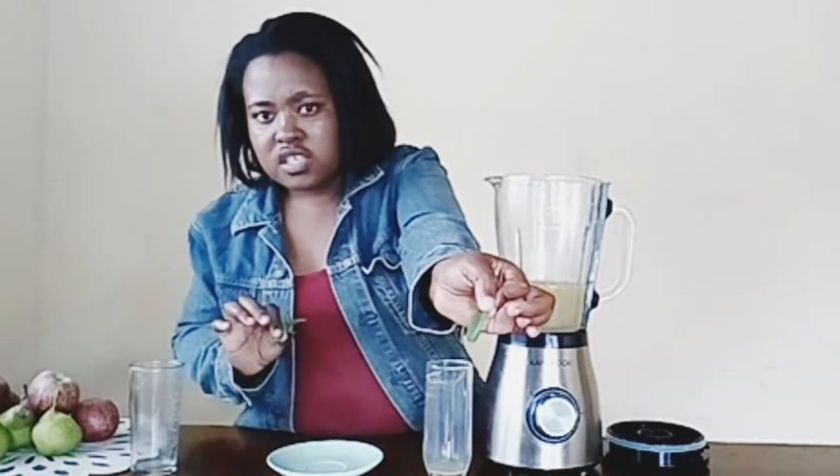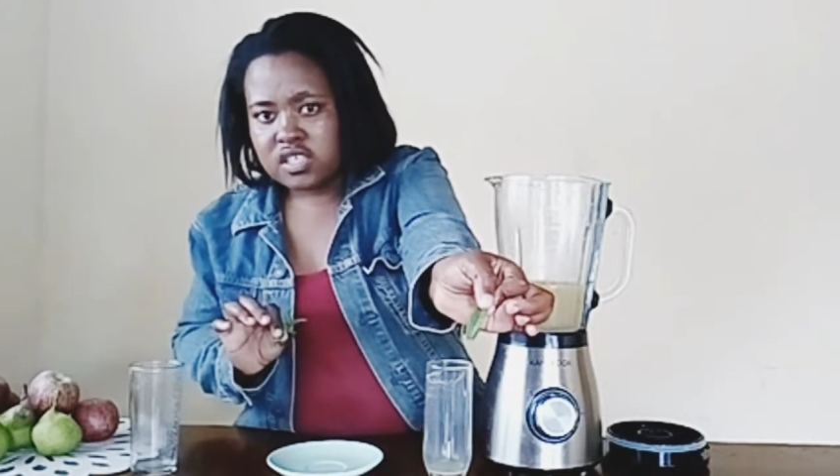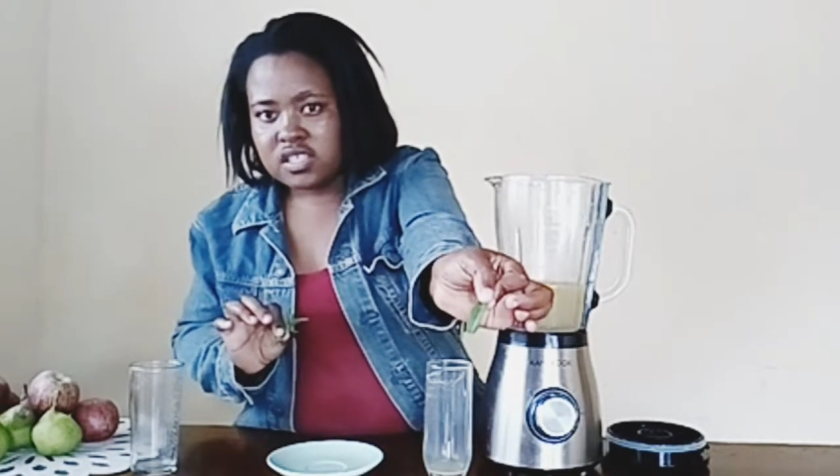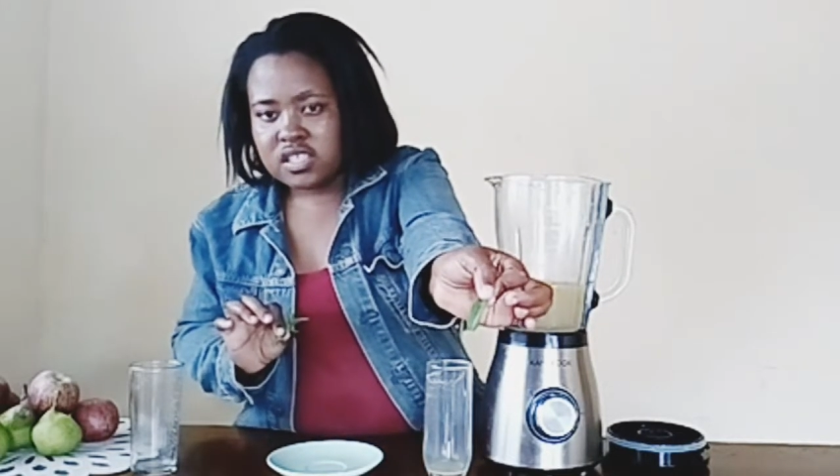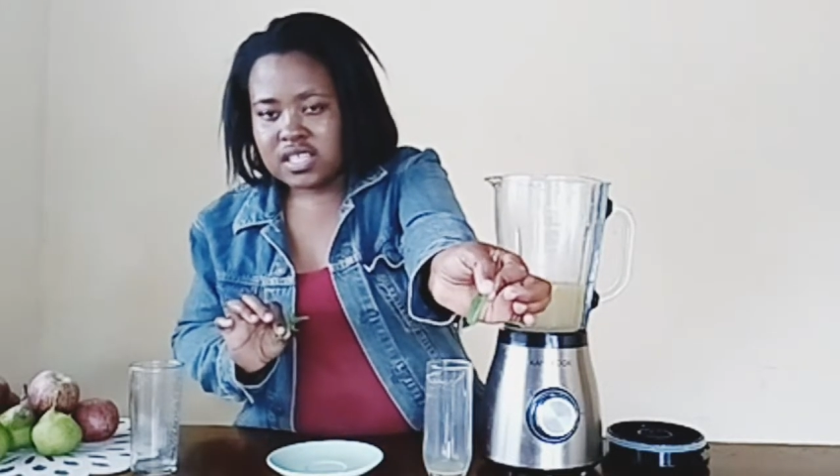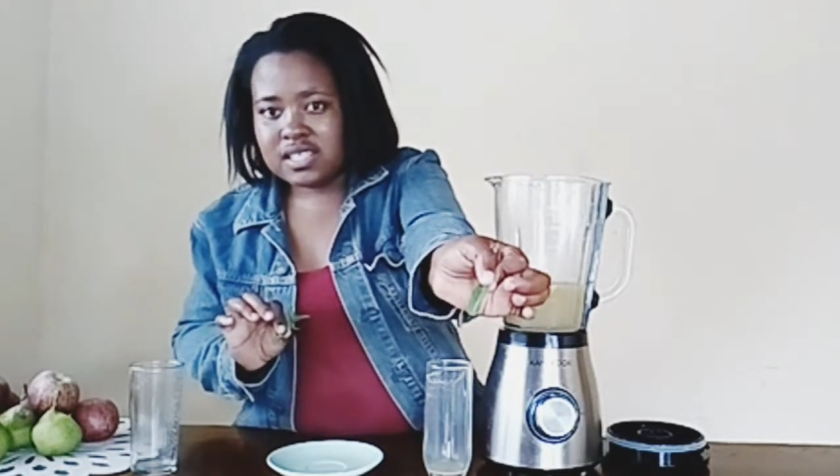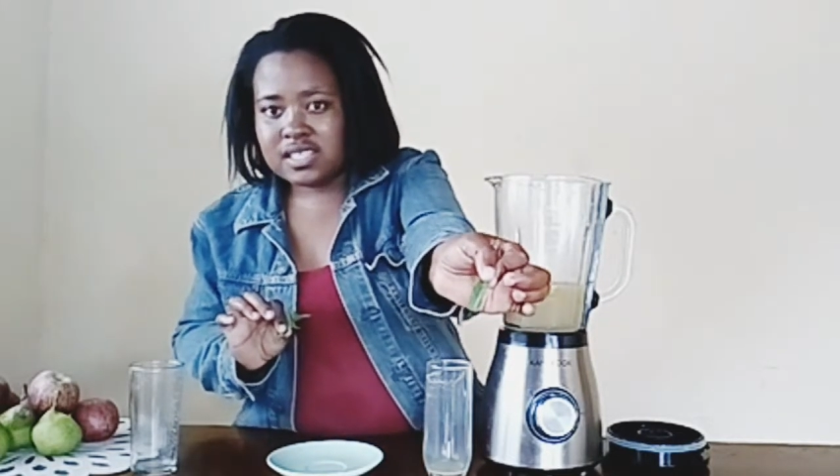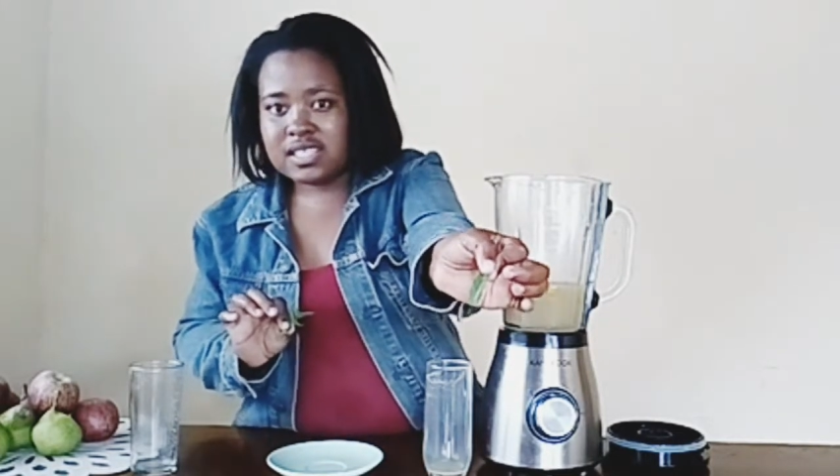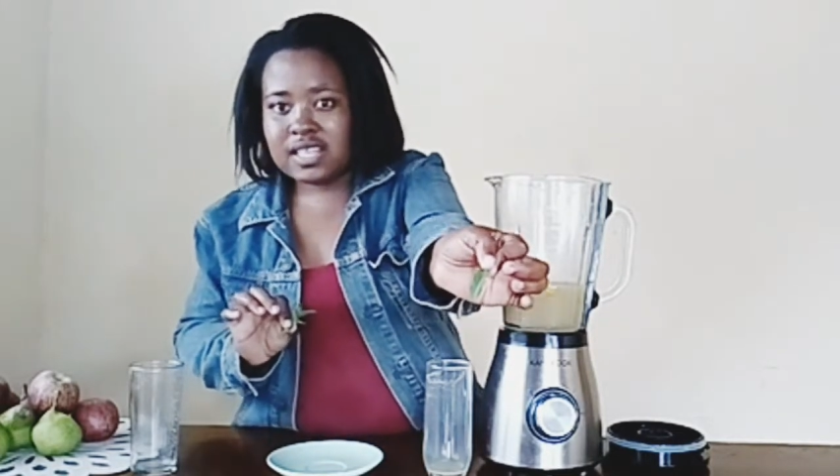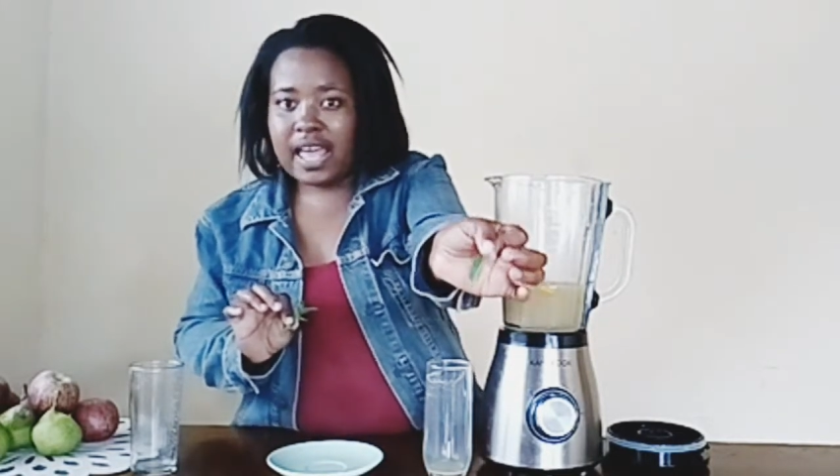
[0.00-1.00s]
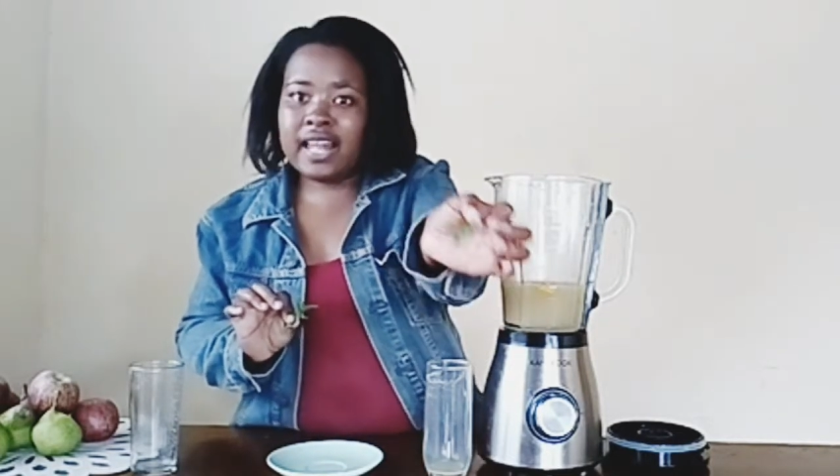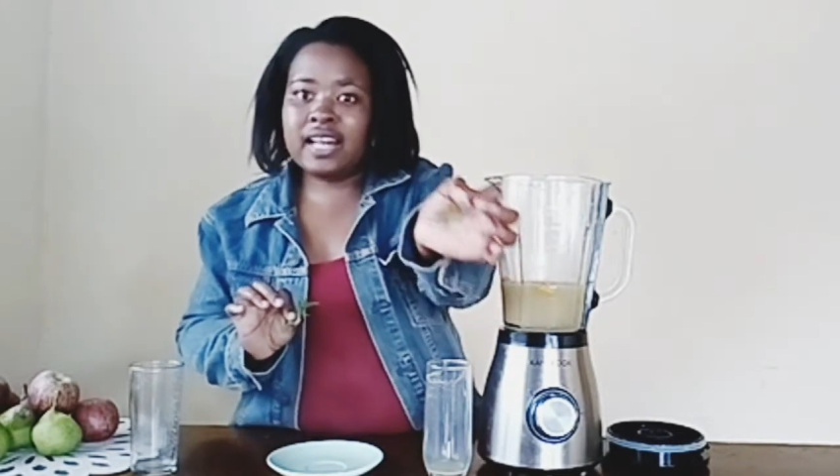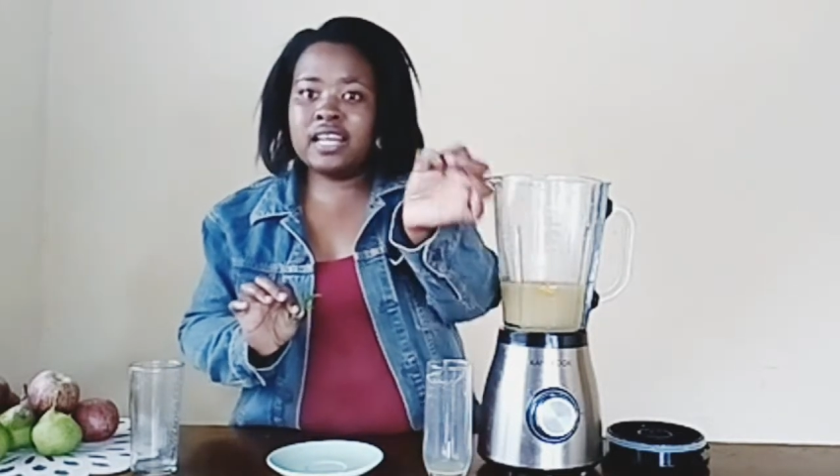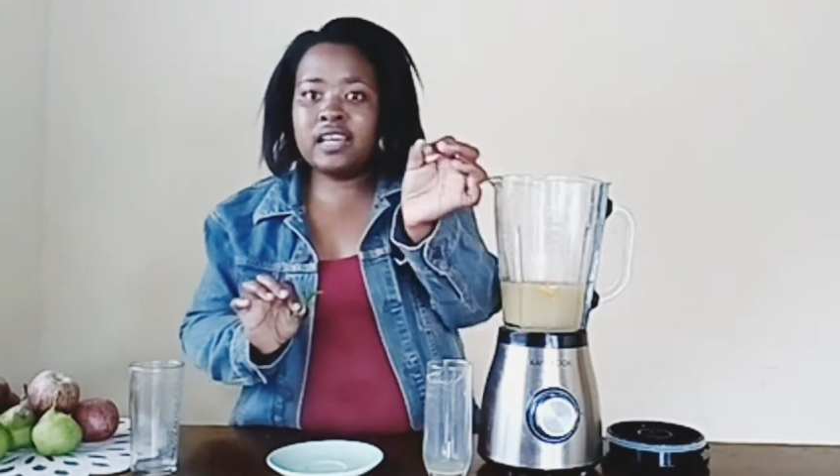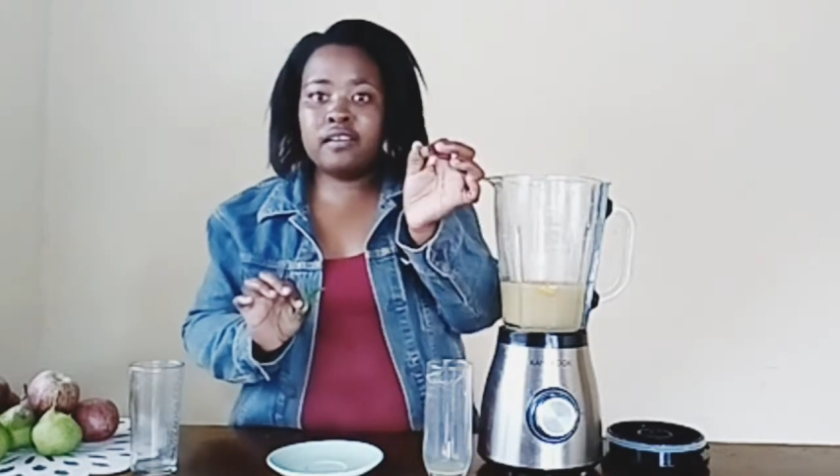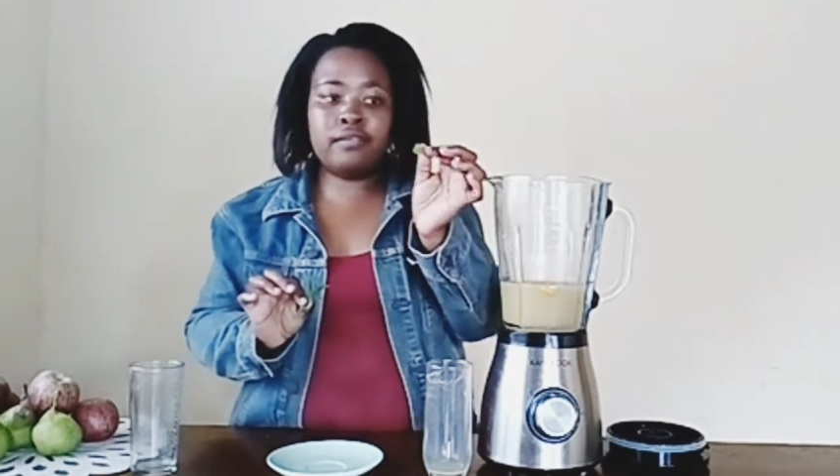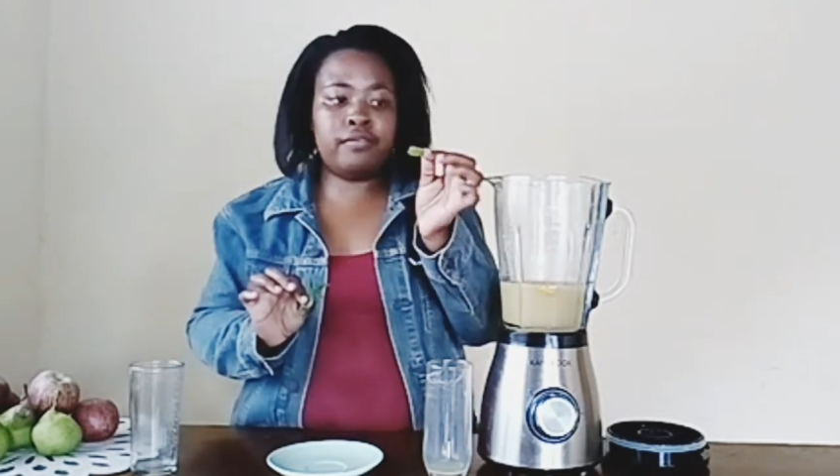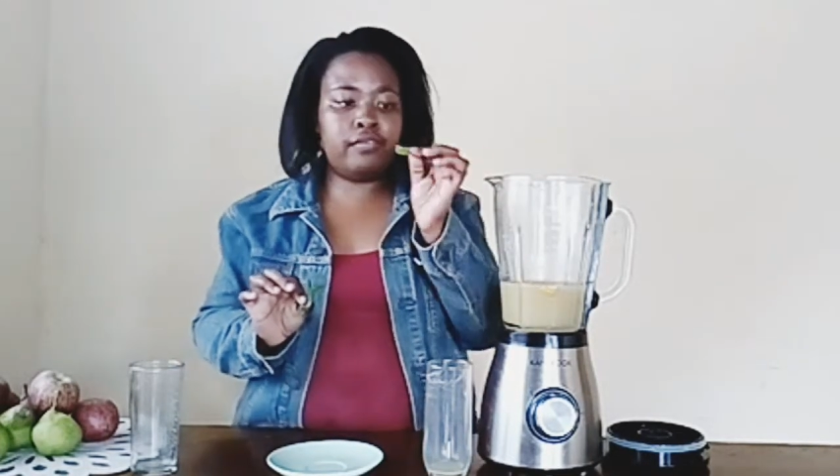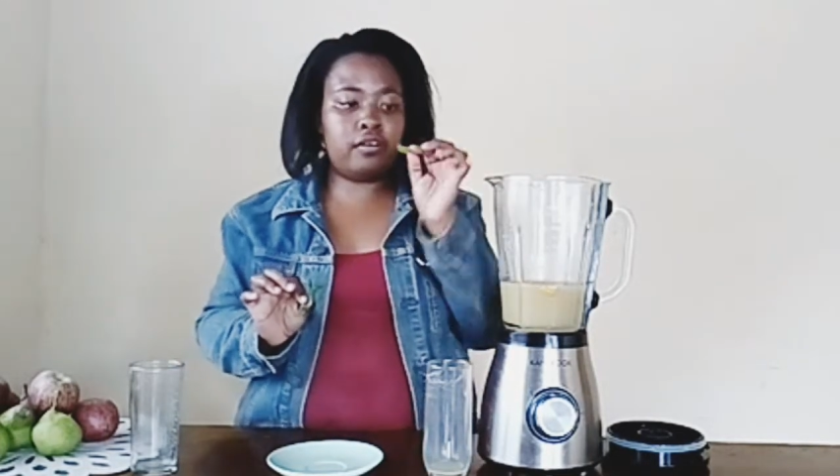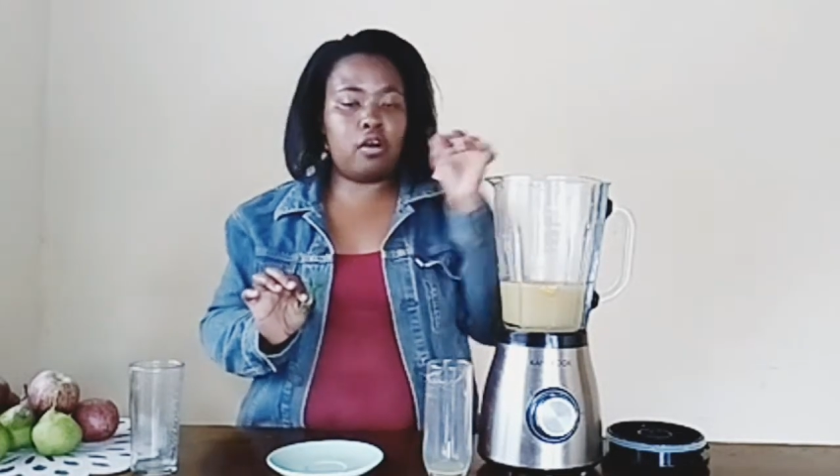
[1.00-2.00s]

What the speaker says: just a leaf